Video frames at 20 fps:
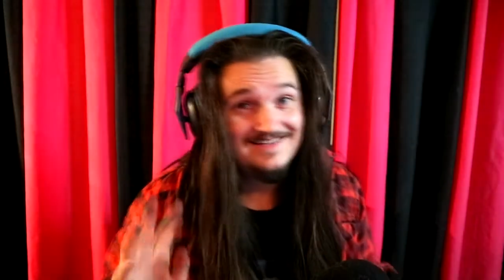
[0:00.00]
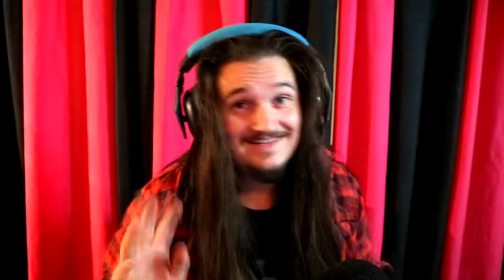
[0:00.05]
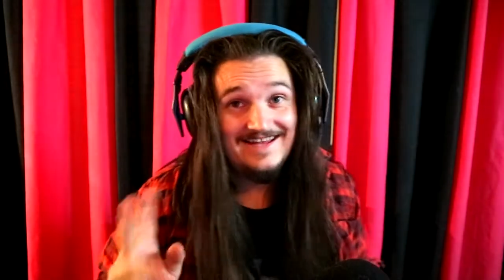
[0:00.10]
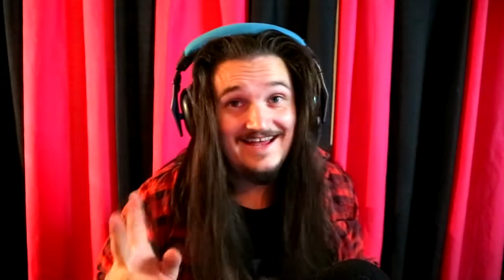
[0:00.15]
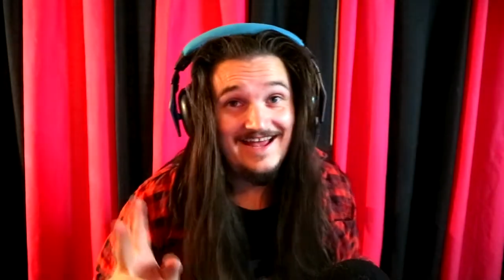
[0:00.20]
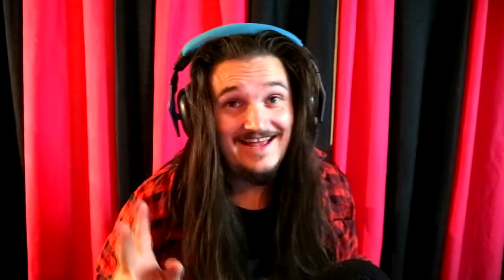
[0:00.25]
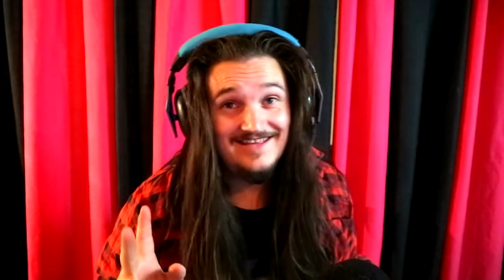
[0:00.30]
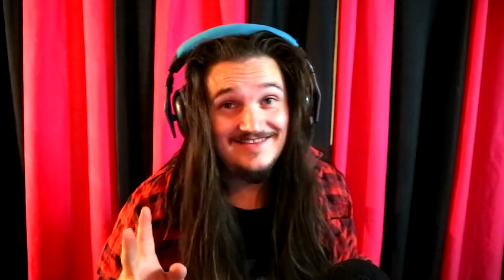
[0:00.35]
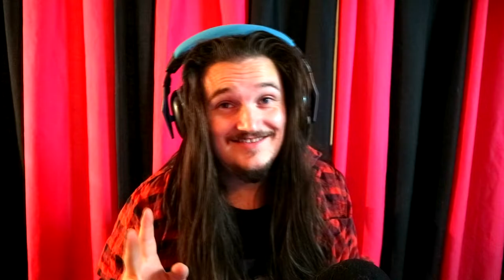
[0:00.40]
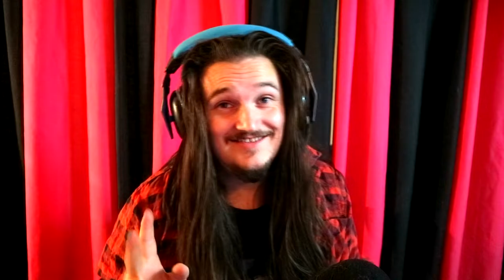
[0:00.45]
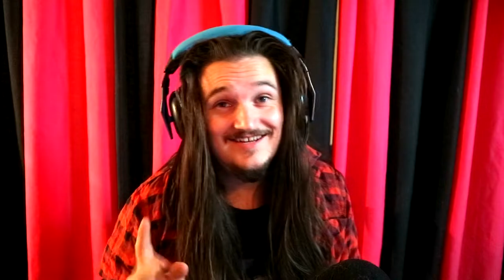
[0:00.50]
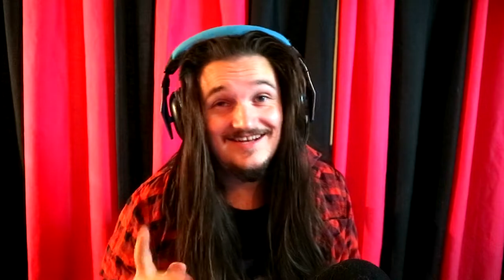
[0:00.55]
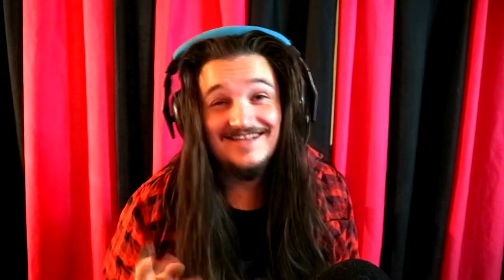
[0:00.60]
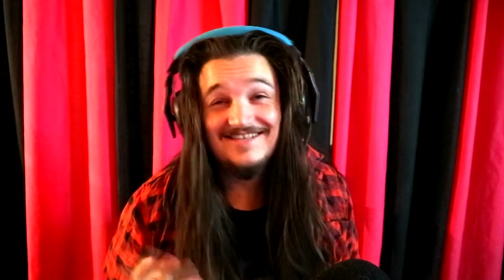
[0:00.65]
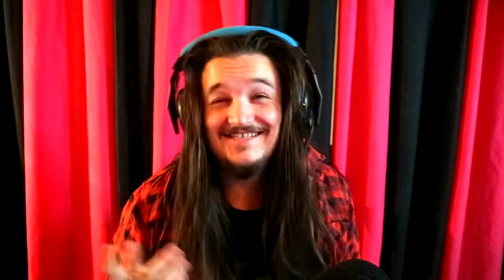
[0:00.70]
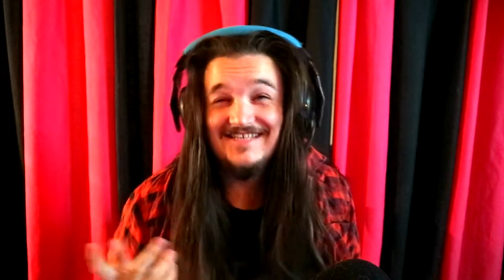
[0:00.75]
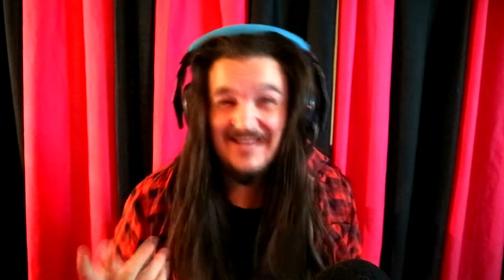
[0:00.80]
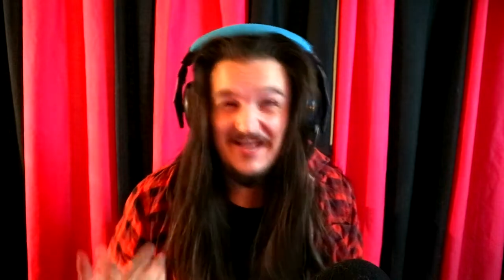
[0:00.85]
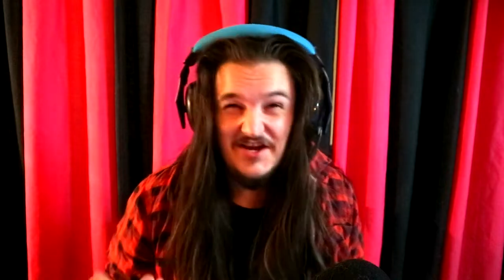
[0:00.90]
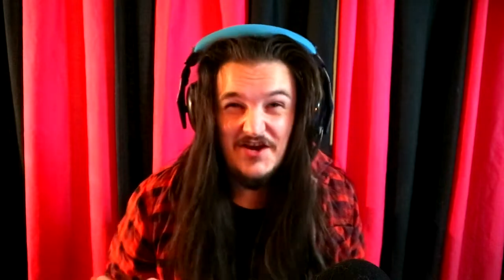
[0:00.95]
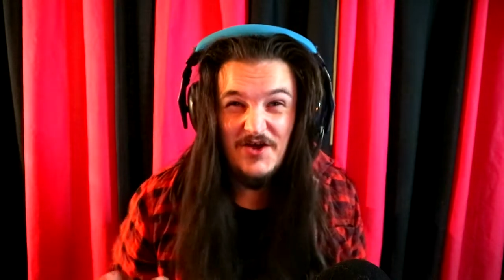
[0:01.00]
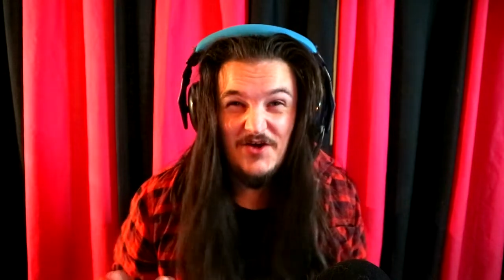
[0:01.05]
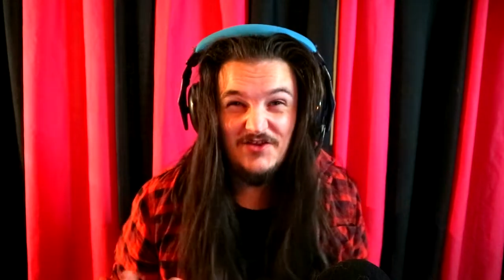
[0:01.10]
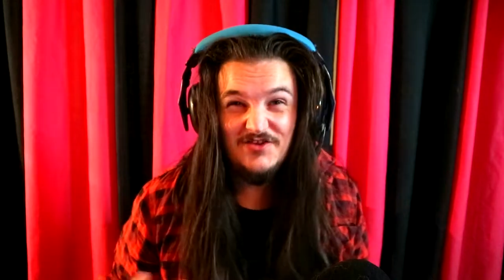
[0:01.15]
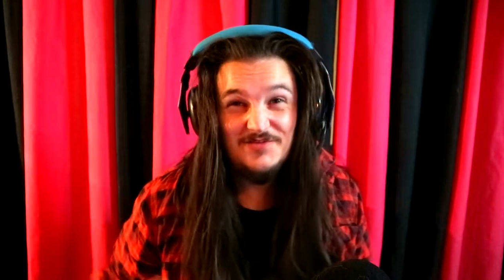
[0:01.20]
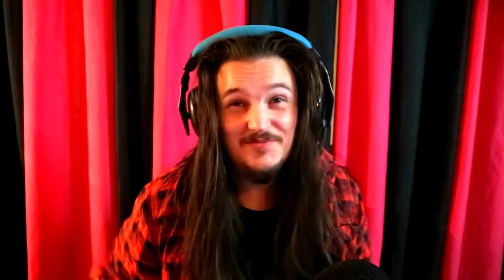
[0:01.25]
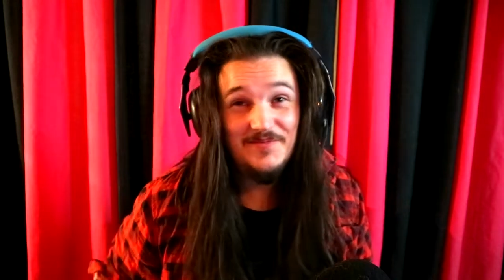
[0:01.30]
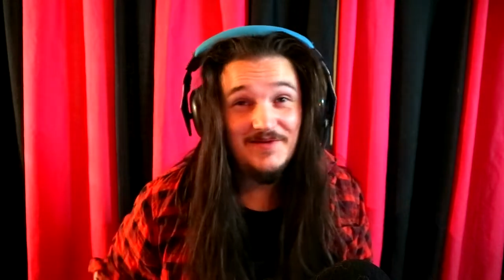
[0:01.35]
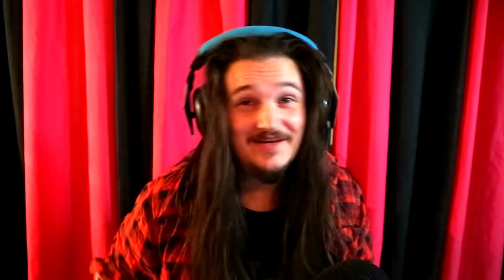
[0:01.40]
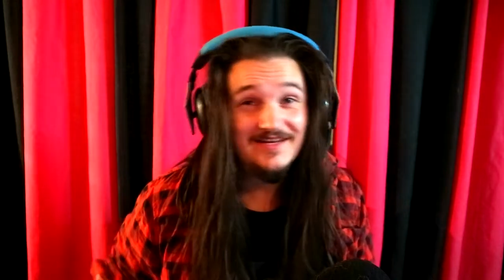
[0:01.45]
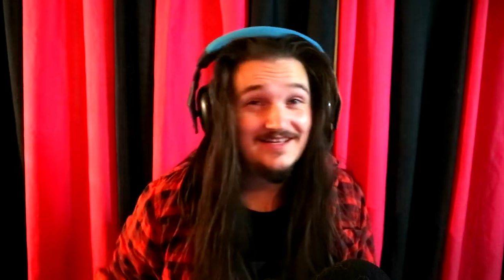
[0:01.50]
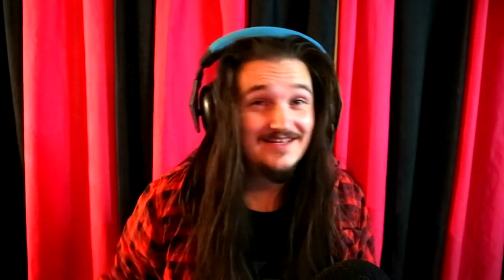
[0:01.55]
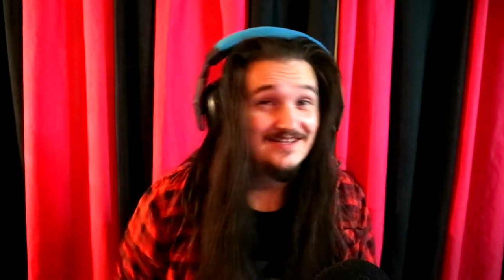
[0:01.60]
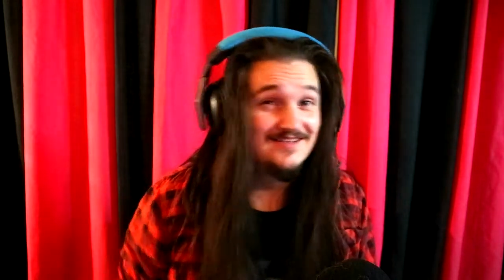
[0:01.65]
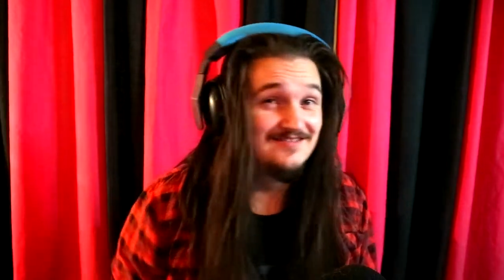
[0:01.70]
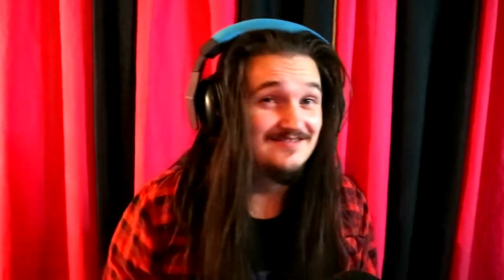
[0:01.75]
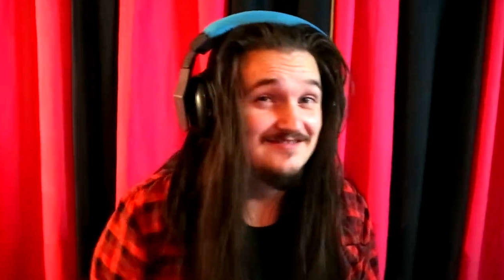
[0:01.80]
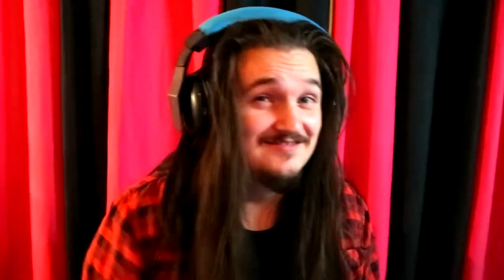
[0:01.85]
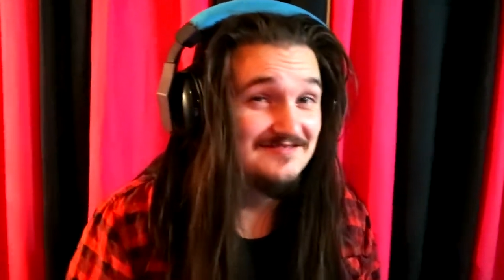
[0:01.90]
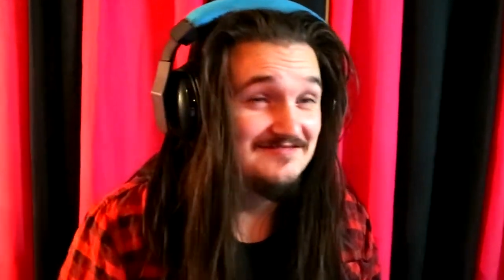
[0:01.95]
Hey, it's Yazi. I know it's been
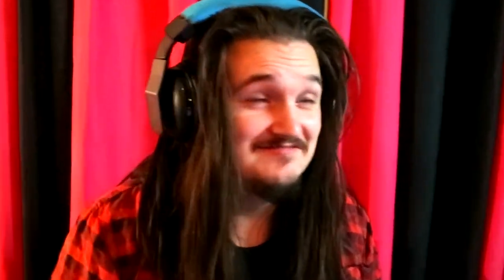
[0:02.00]
a